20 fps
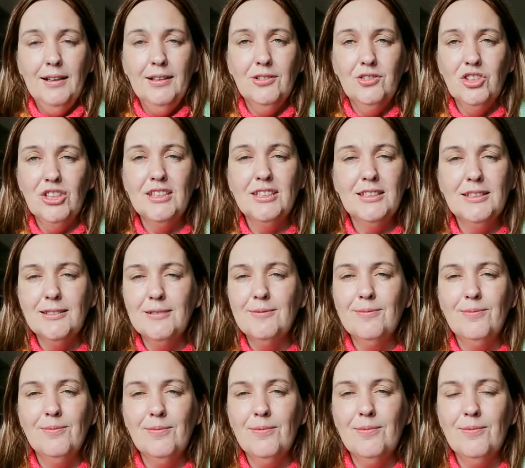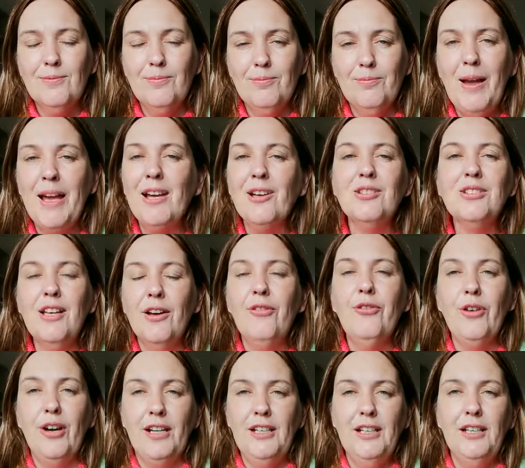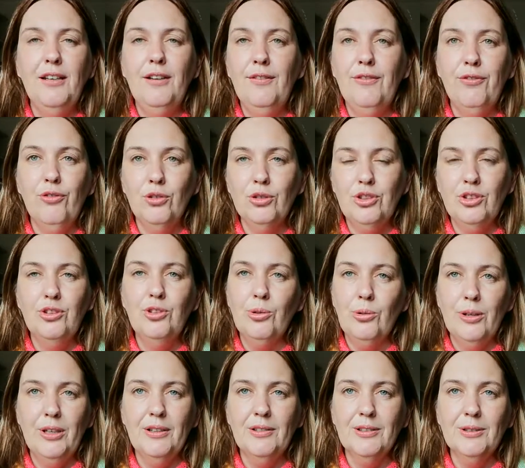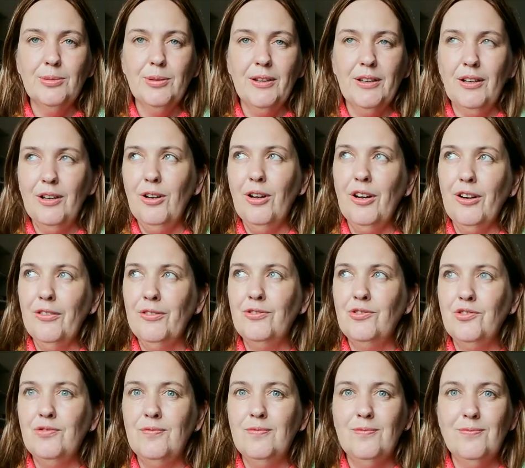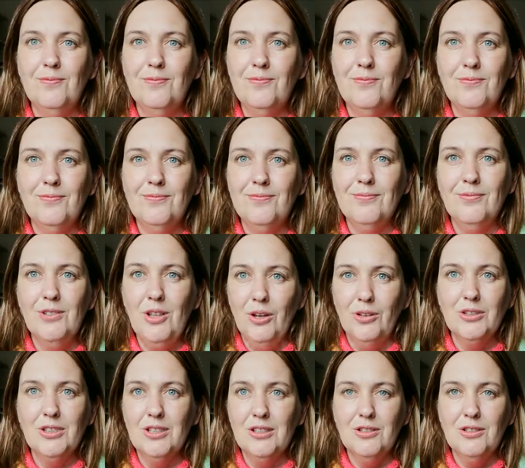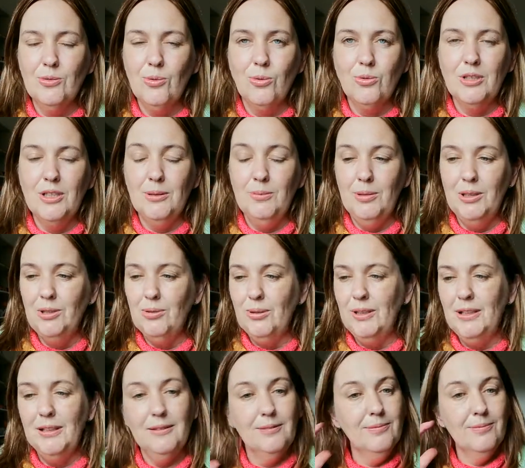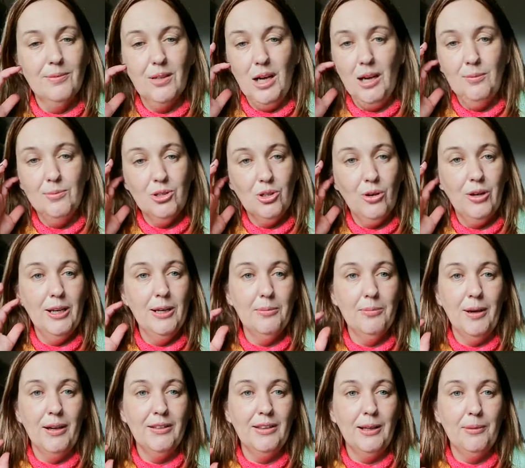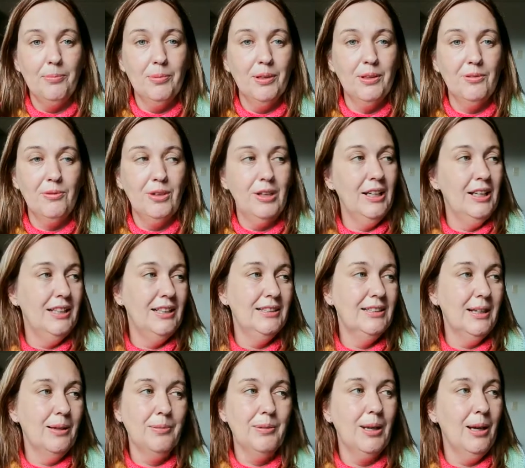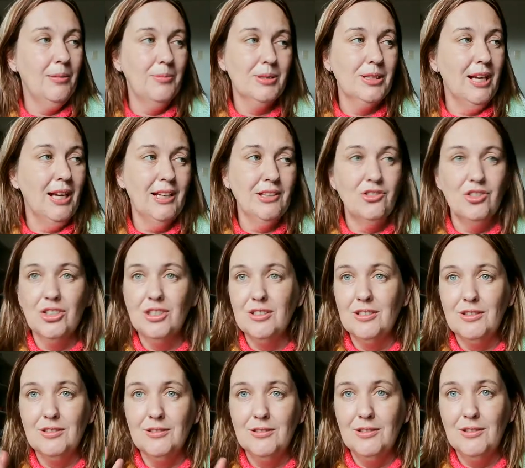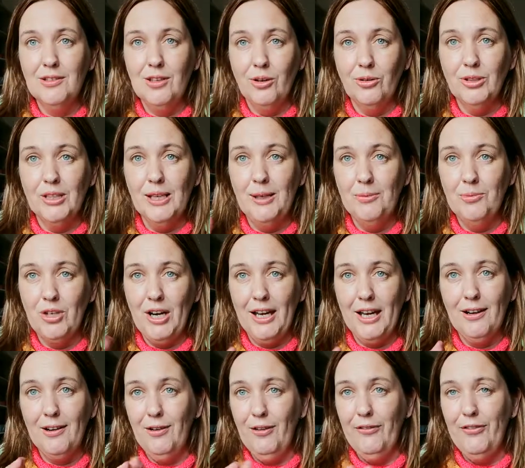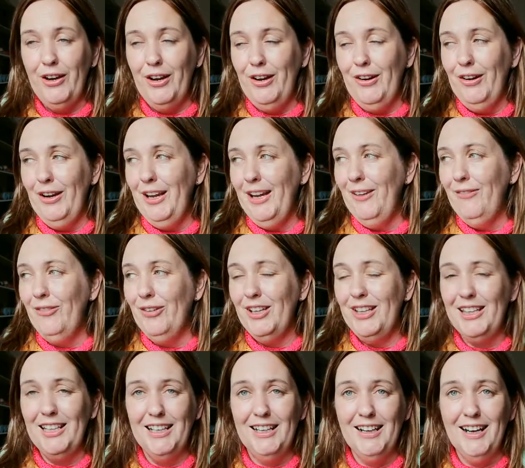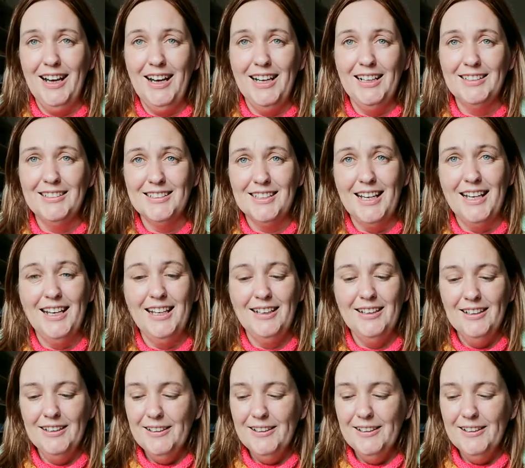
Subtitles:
just make yourself ready for tutorials with a lot of nonsense talked in between, I'm sorry about that, but really sometimes I just don't keep track of everything I say.